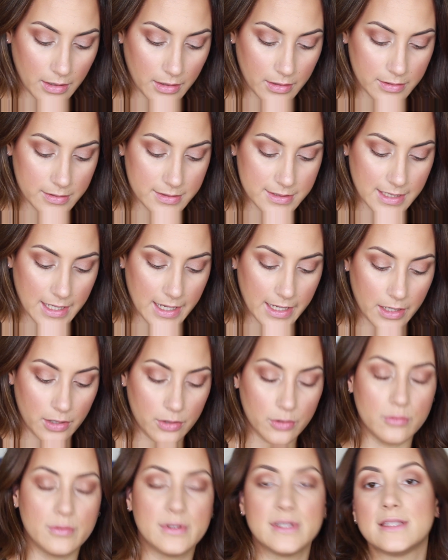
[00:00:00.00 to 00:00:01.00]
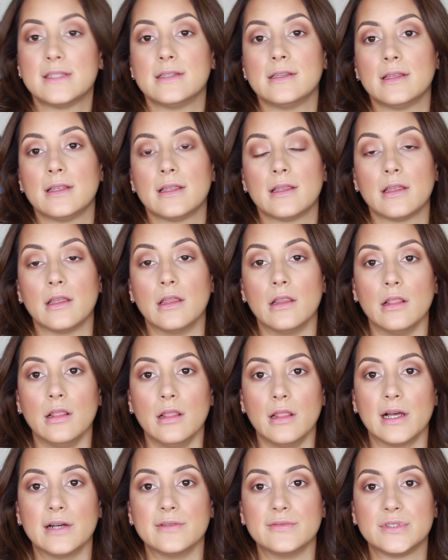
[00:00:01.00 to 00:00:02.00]
because I always
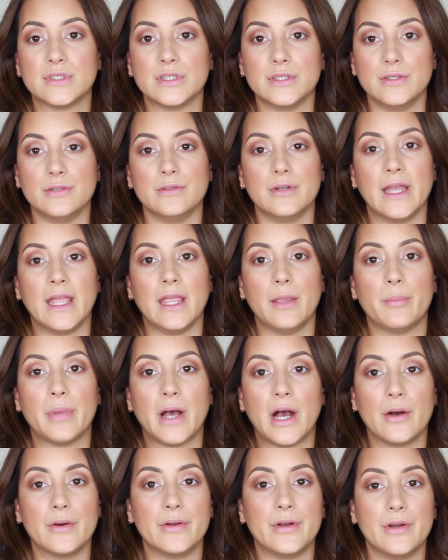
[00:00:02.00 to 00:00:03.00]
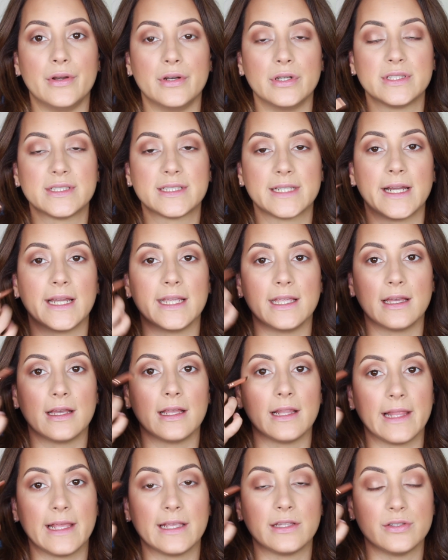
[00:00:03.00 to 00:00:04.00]
love to do a powder tight.
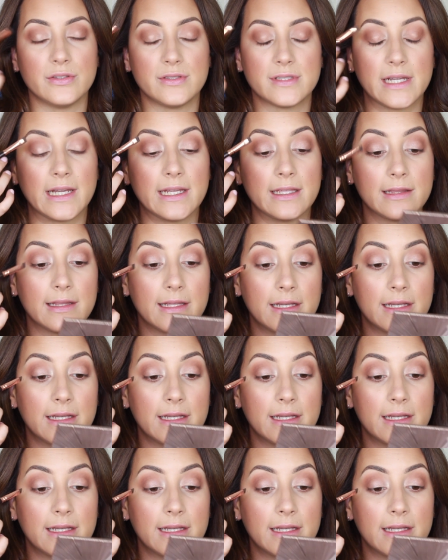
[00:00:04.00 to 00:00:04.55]
I like to tight